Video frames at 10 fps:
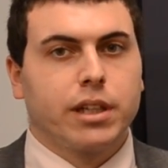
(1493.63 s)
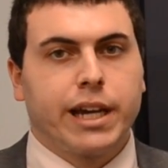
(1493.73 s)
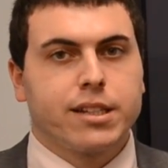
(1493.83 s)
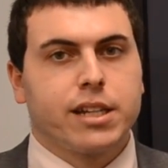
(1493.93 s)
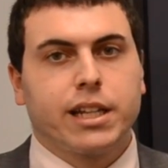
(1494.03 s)

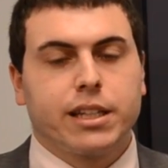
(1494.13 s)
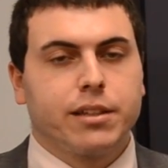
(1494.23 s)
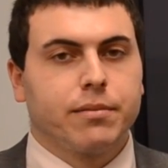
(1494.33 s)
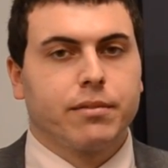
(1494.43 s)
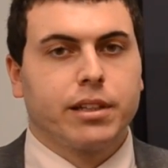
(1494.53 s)
has
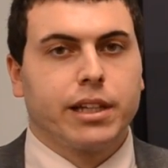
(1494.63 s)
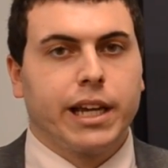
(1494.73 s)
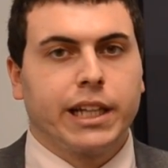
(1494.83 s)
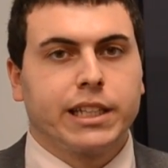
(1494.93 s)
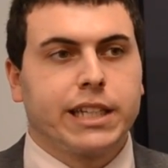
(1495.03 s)
any
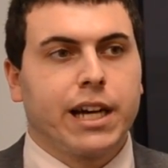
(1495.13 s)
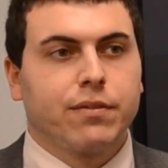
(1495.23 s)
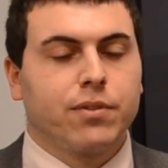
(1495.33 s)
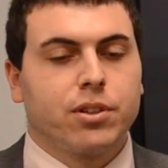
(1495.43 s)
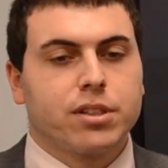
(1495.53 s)
any
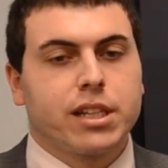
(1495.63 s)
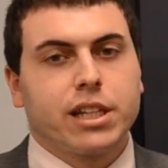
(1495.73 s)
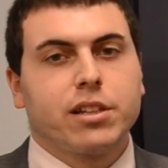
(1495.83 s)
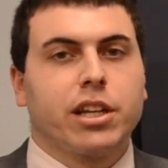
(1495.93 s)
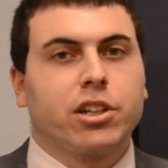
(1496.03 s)
downfalls,
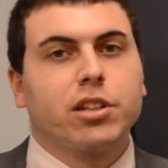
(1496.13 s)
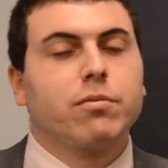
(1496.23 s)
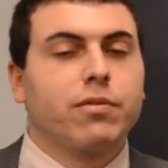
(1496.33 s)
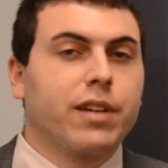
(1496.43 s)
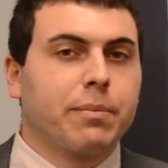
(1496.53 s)
then it
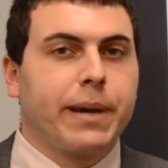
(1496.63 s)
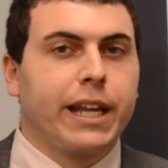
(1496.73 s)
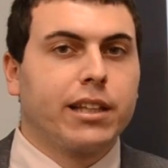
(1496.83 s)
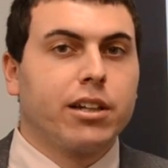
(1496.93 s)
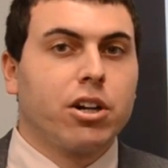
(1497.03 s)
could reflect
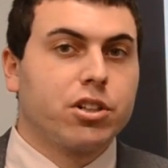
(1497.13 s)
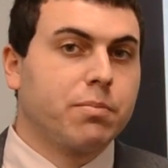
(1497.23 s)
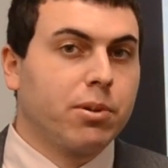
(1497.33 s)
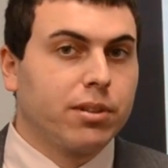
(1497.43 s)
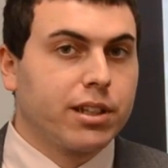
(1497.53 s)
badly on
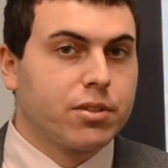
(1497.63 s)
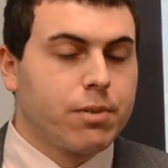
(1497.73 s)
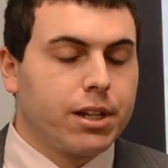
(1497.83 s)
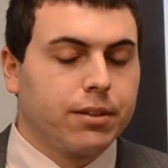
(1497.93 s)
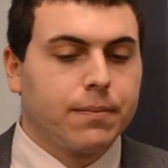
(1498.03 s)
Chipotle as
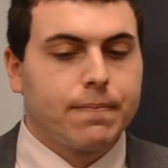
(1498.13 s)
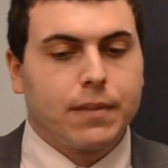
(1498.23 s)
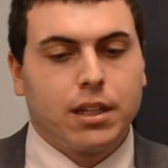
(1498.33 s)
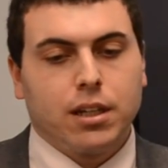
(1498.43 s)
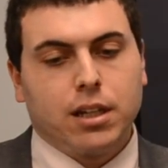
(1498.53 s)
well.
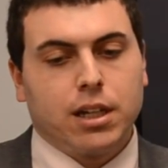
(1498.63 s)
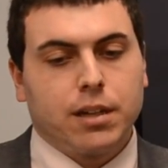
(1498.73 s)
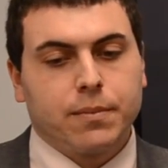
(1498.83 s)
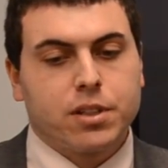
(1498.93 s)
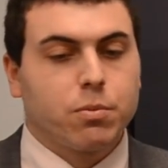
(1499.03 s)

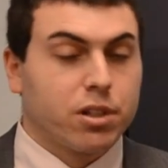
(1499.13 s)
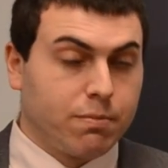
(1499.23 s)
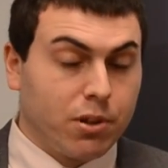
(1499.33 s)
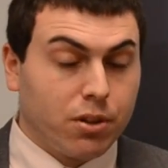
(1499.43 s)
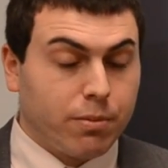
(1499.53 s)
This works
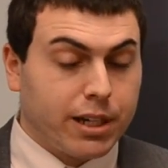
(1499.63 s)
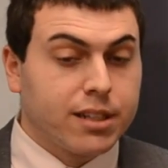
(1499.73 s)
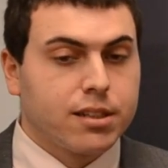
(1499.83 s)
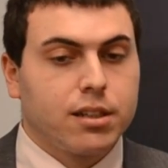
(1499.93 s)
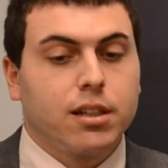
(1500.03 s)
both
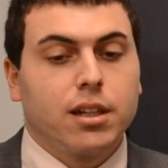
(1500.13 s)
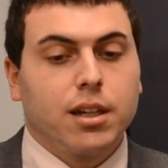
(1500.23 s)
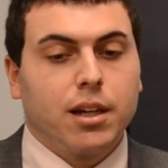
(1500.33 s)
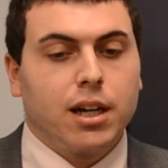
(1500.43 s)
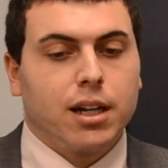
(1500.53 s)
ways,
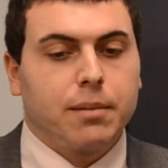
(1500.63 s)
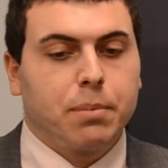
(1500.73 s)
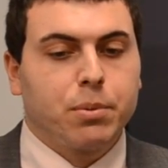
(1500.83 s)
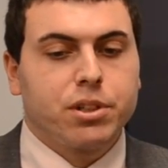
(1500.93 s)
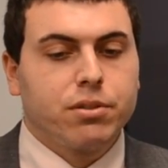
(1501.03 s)

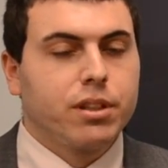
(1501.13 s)
but we do